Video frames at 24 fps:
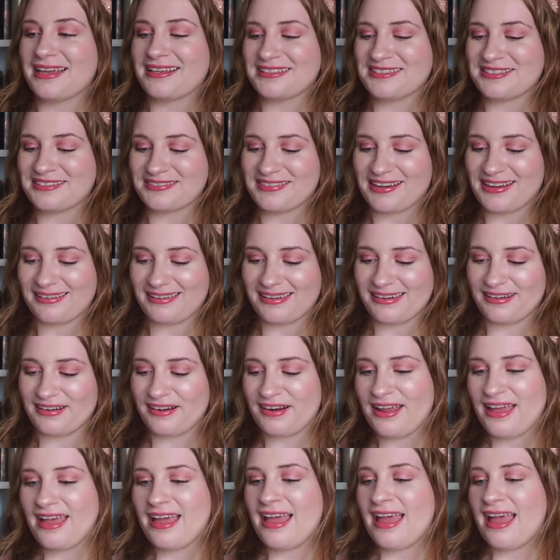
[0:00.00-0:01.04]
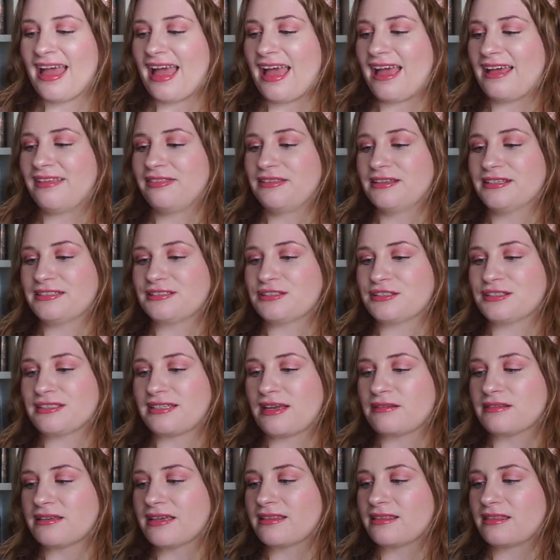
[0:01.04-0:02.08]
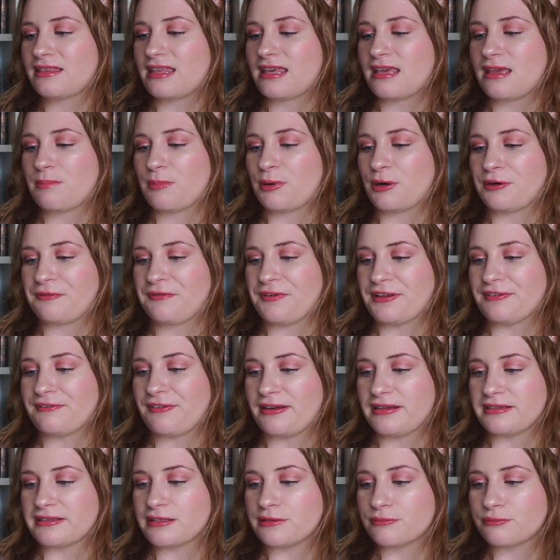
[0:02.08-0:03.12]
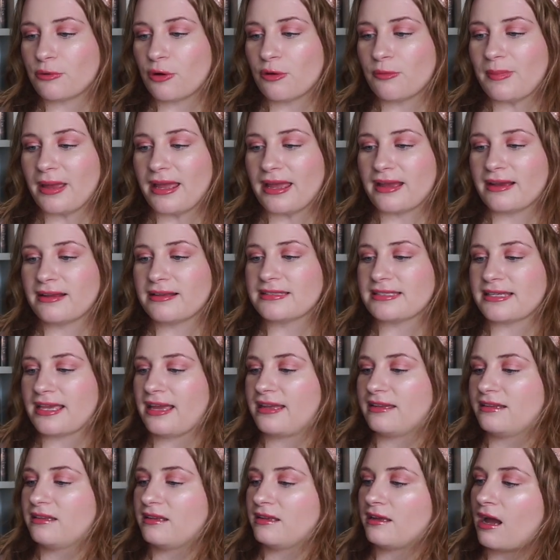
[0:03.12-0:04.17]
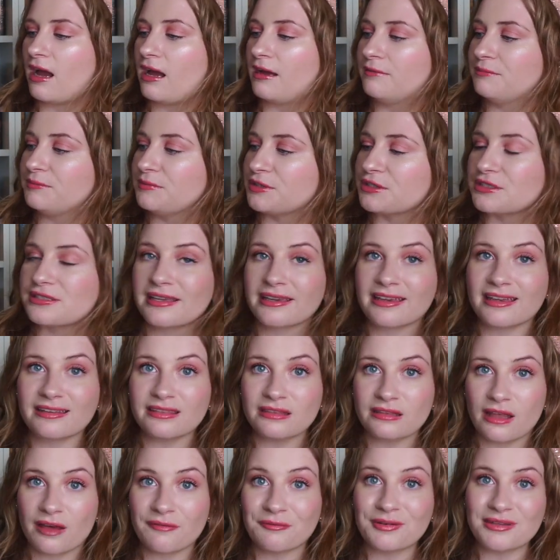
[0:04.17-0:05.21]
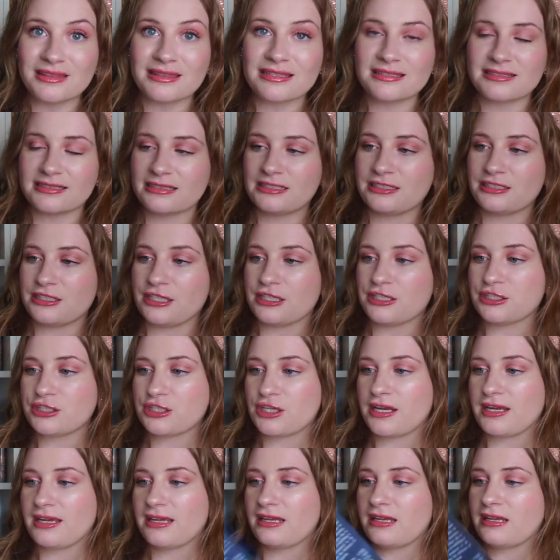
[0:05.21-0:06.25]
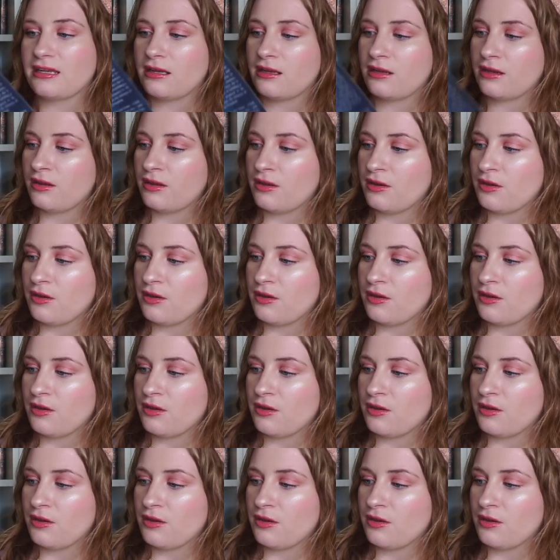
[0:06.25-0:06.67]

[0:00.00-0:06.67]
ends around here. And this just sounds like the perfect fantasy romance. And I'm just like in love with this edition